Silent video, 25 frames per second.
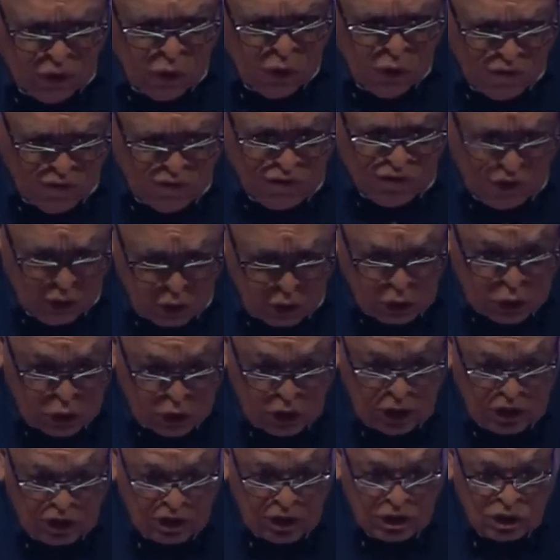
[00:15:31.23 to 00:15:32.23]
few
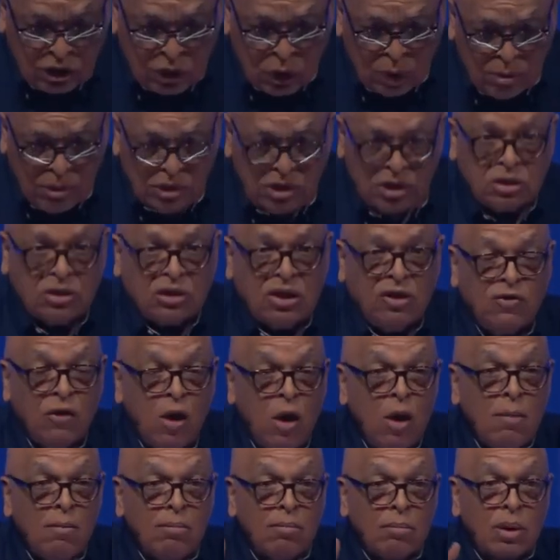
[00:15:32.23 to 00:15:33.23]
verses, it's almost as
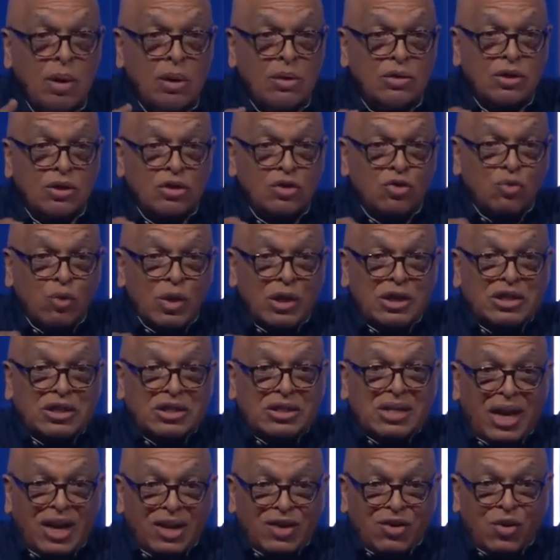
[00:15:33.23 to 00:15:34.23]
if Moses
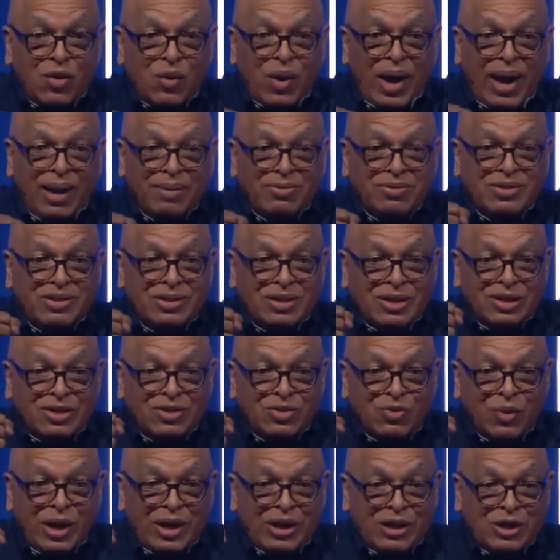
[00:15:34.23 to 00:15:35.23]
reaches out and grabs
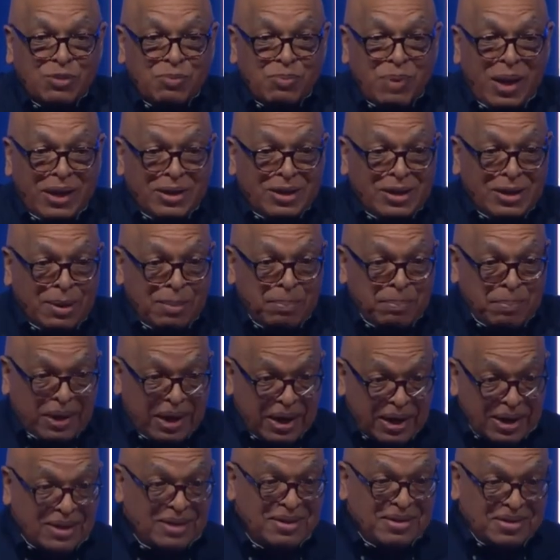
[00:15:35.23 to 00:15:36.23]
his readers by the
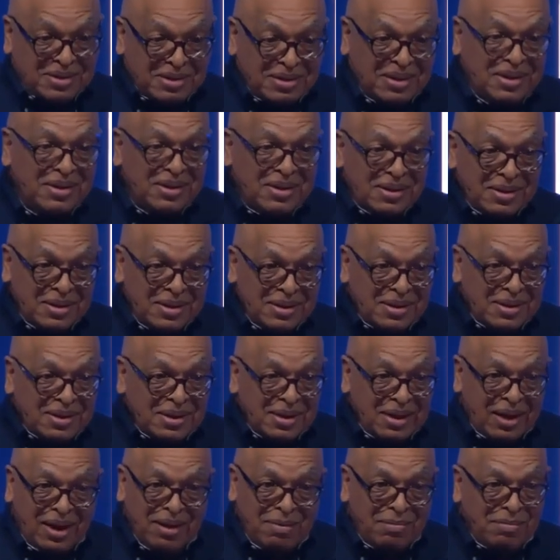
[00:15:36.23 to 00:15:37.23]
lapels.
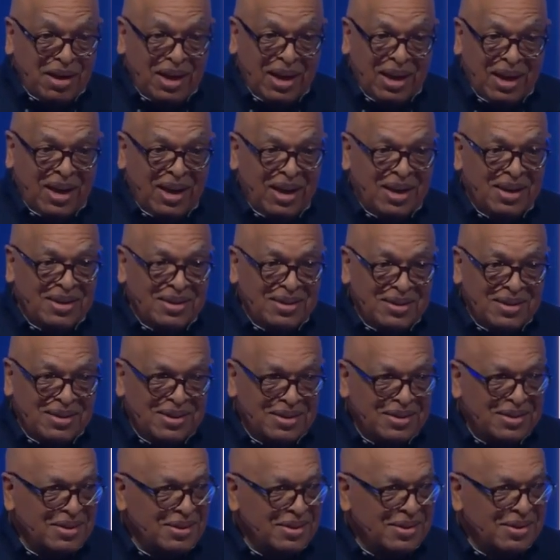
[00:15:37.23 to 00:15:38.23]
Hey, man,
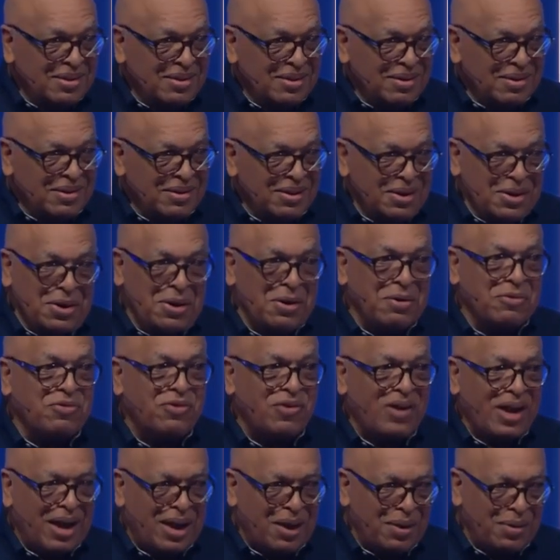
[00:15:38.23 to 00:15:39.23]
you're going
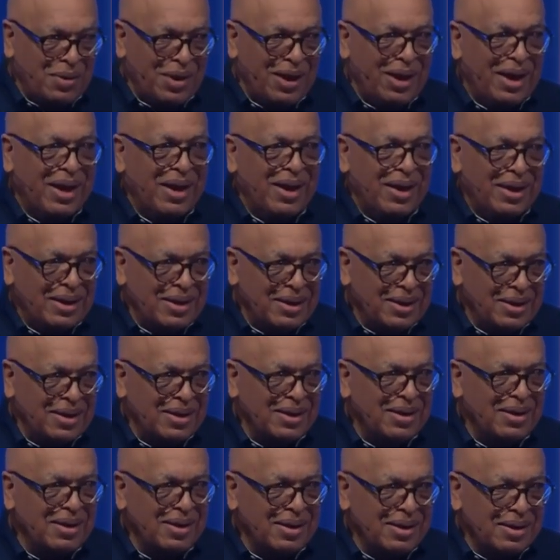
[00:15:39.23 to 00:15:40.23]
to fly away.
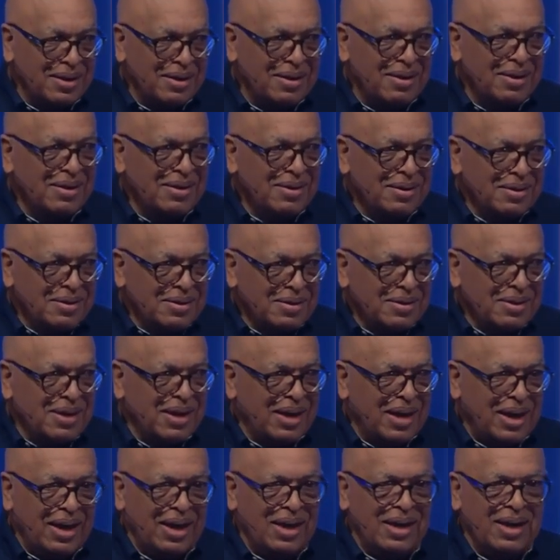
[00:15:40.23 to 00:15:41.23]

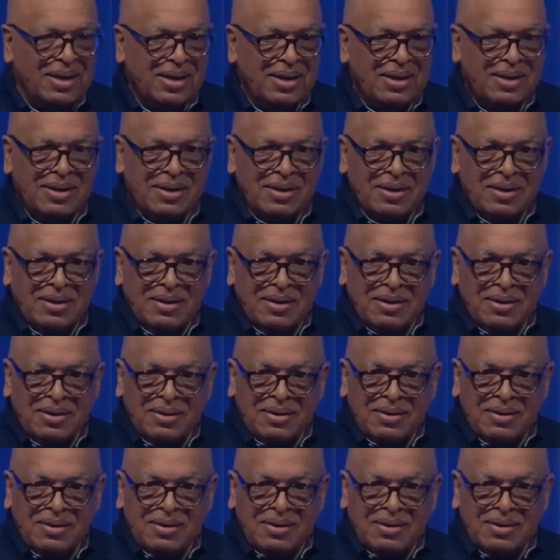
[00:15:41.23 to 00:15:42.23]
Okay?
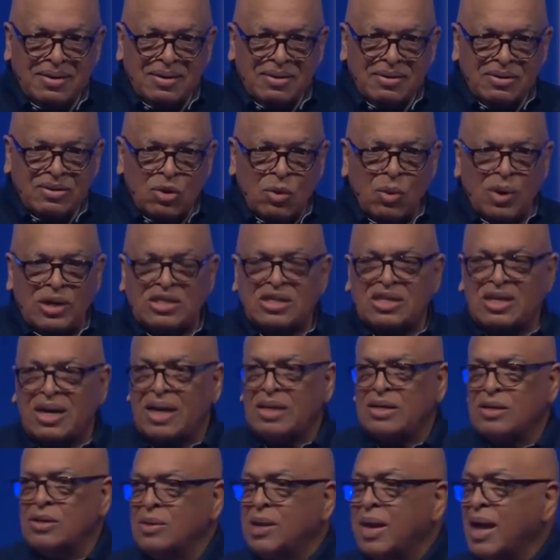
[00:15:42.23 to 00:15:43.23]
So, what should
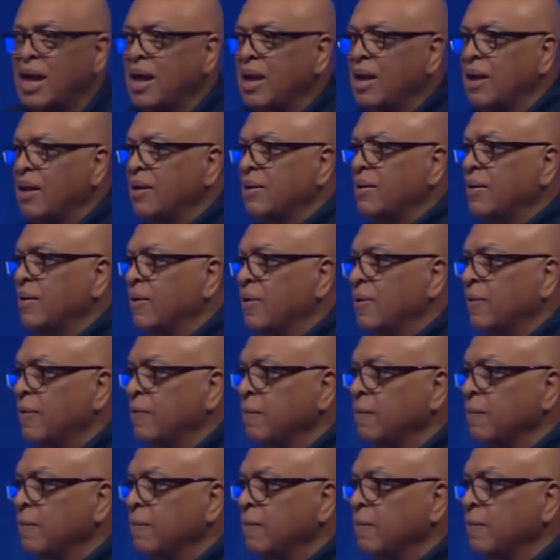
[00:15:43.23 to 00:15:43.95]
I do now?